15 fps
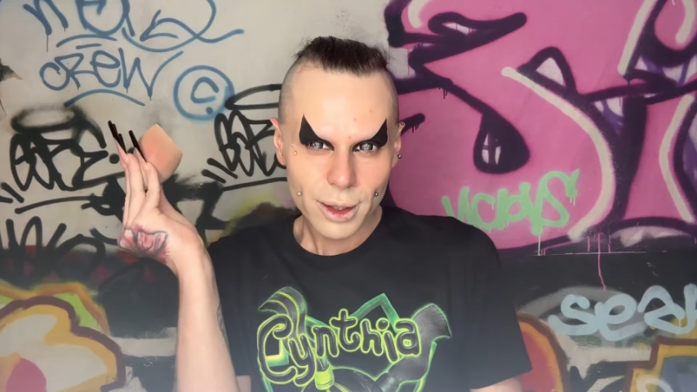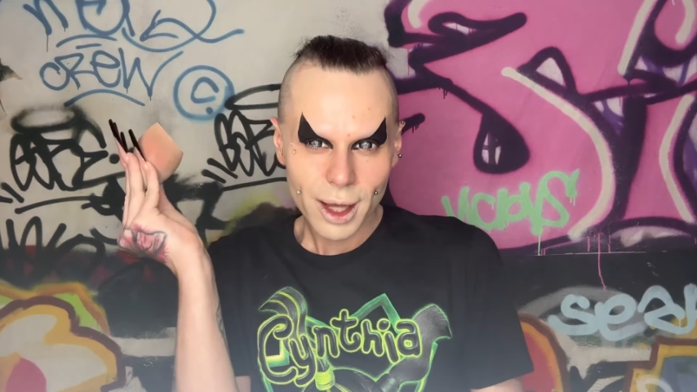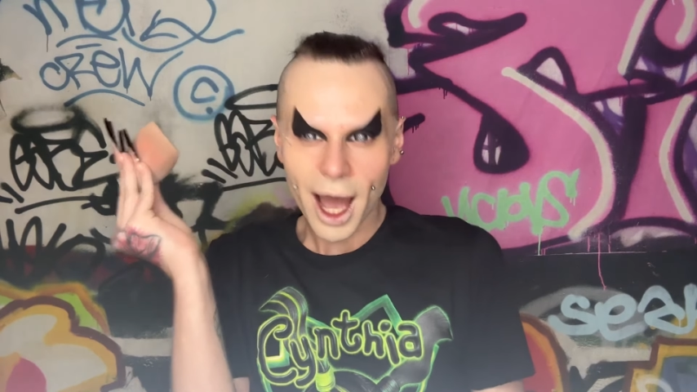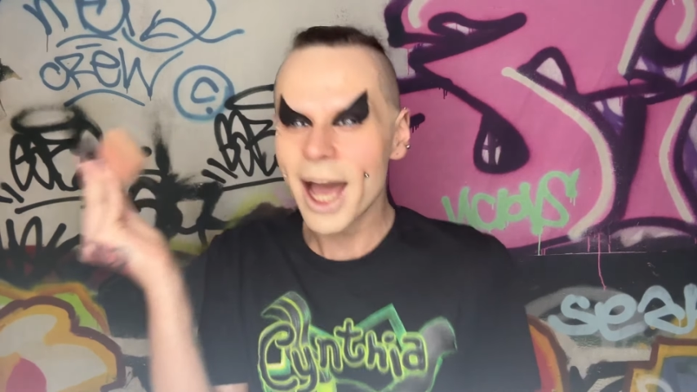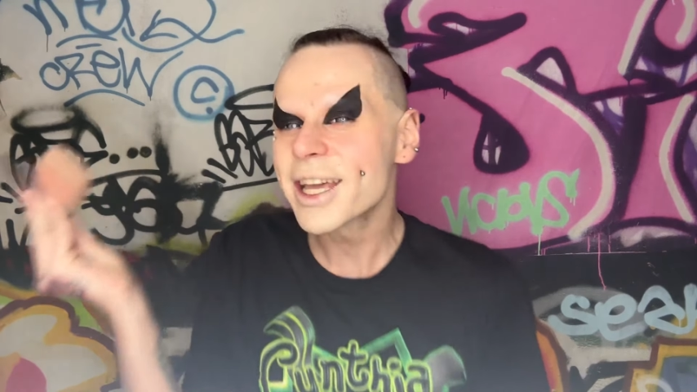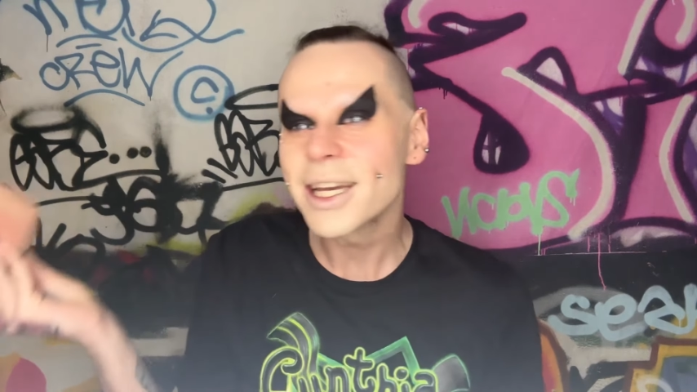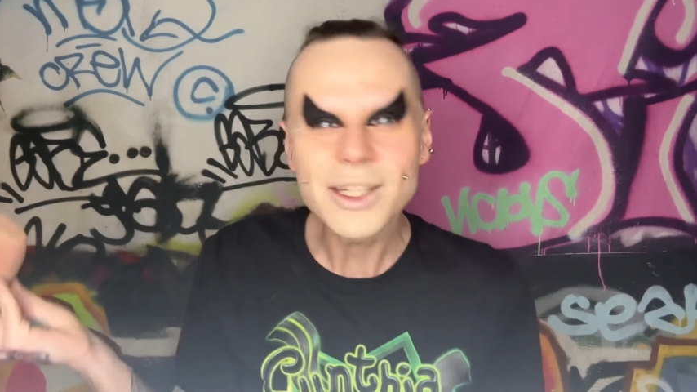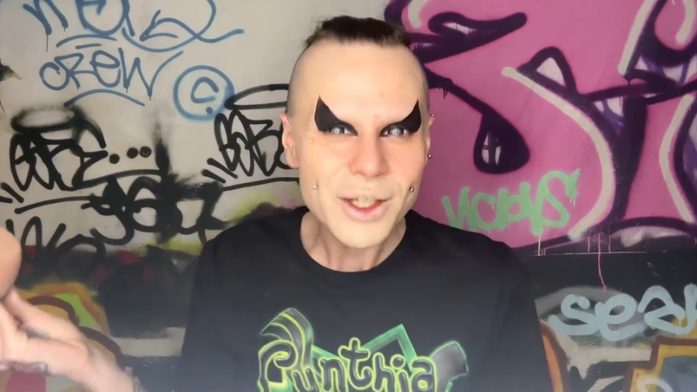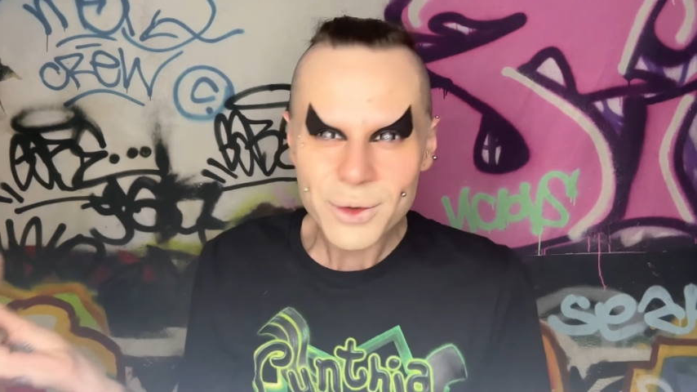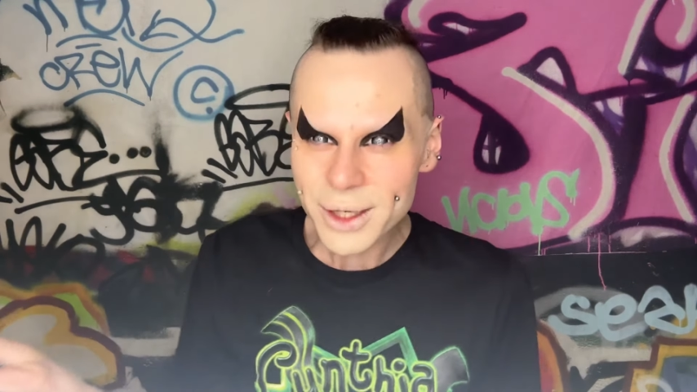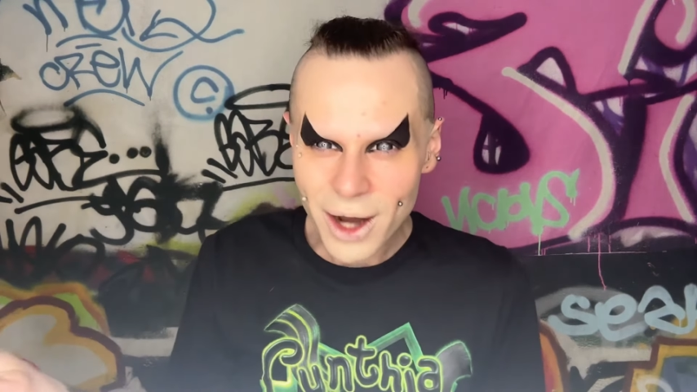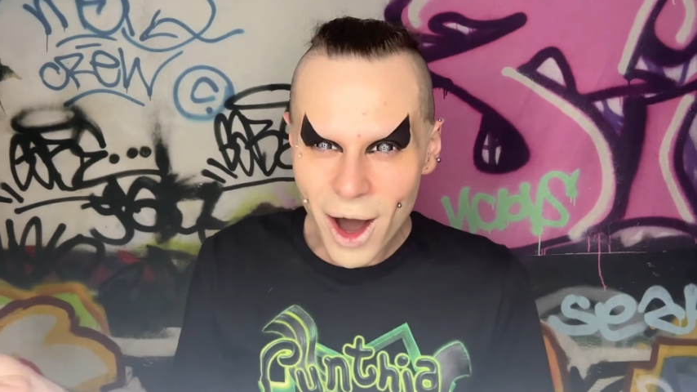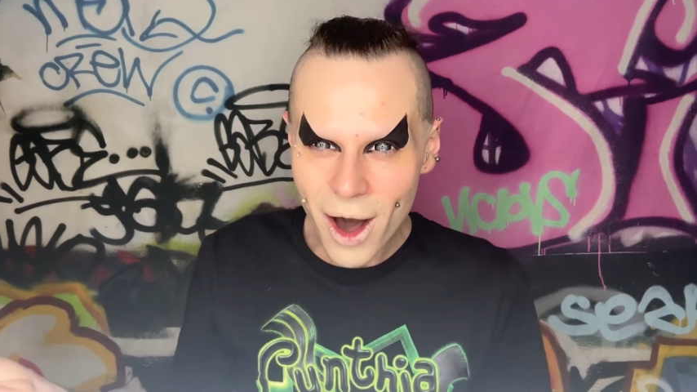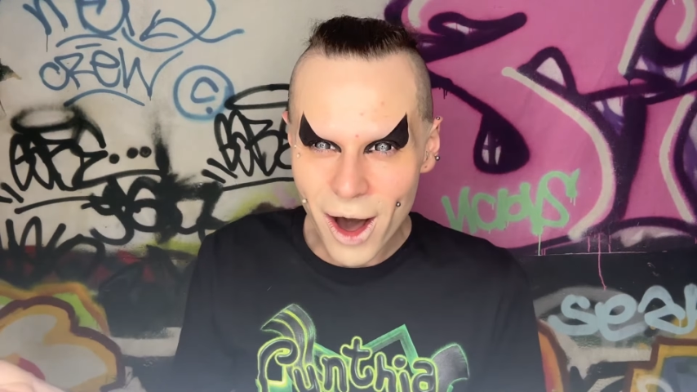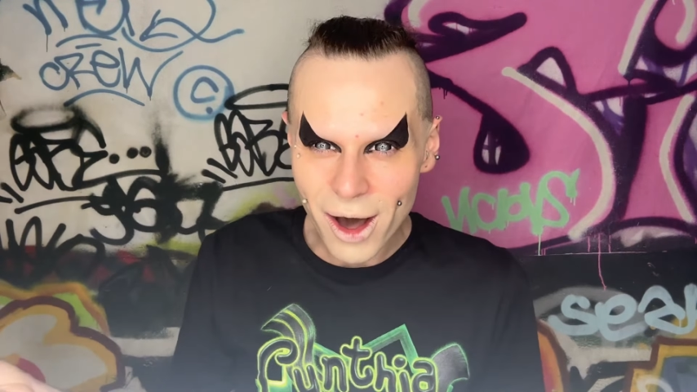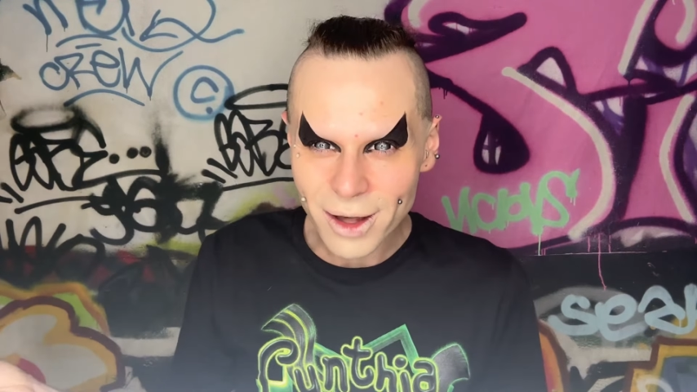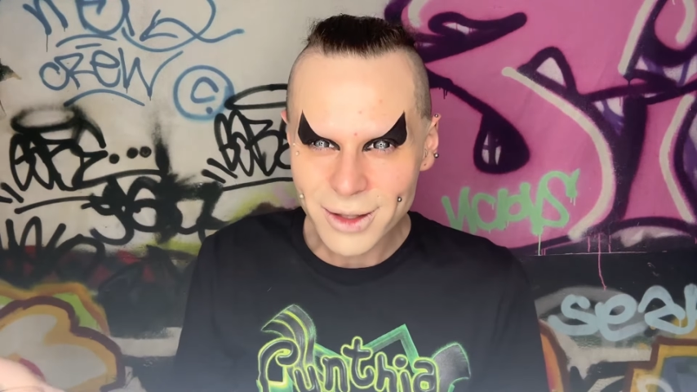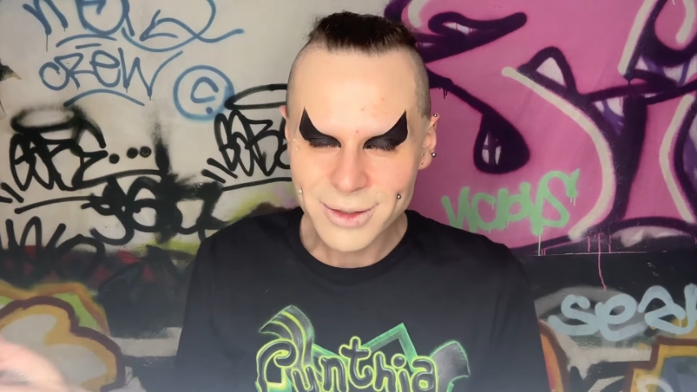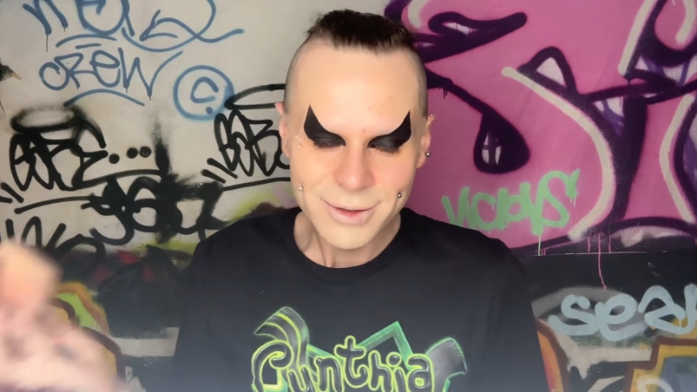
I can do it all.